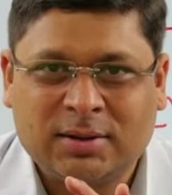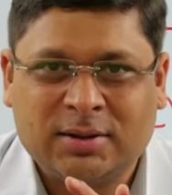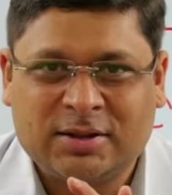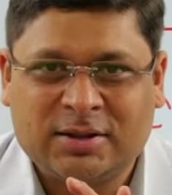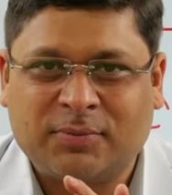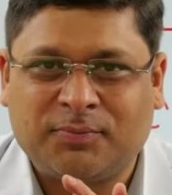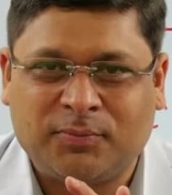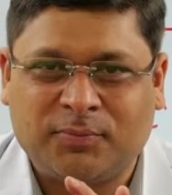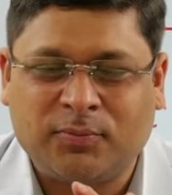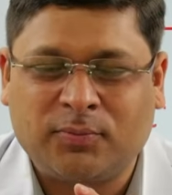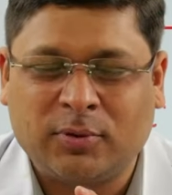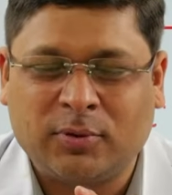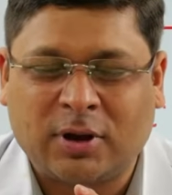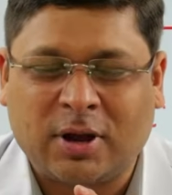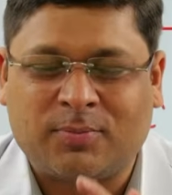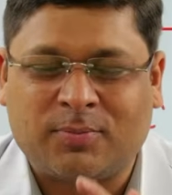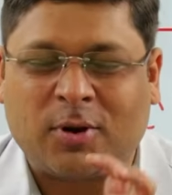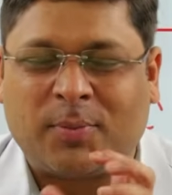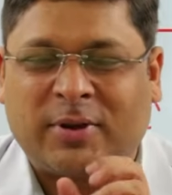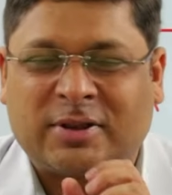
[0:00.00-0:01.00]
these are a
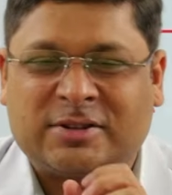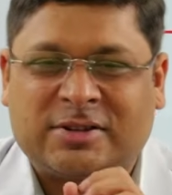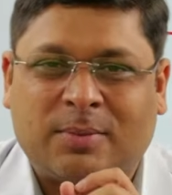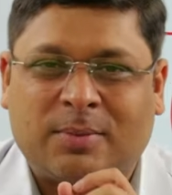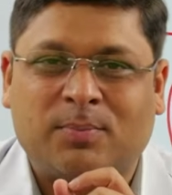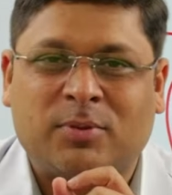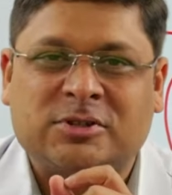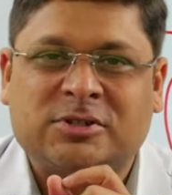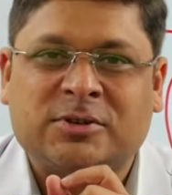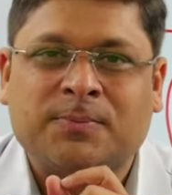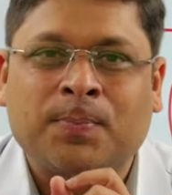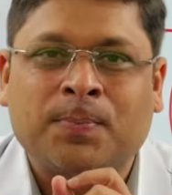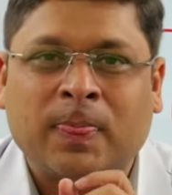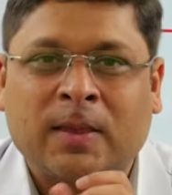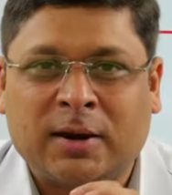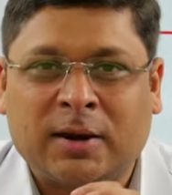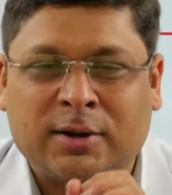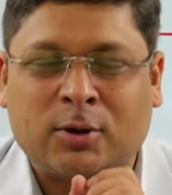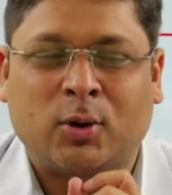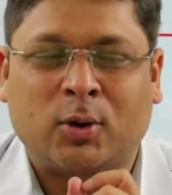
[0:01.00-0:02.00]
couple of examples,
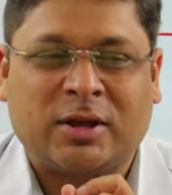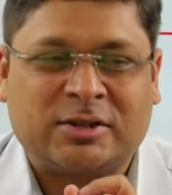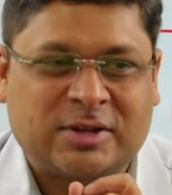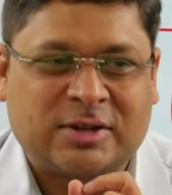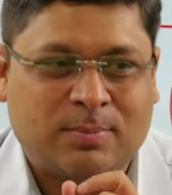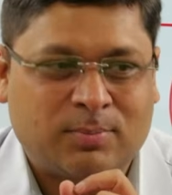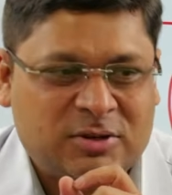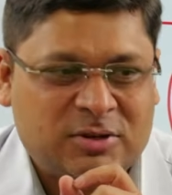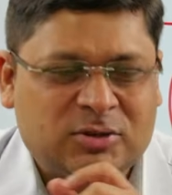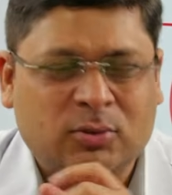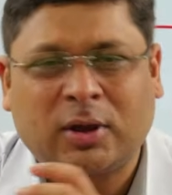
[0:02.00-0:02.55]
renowned examples.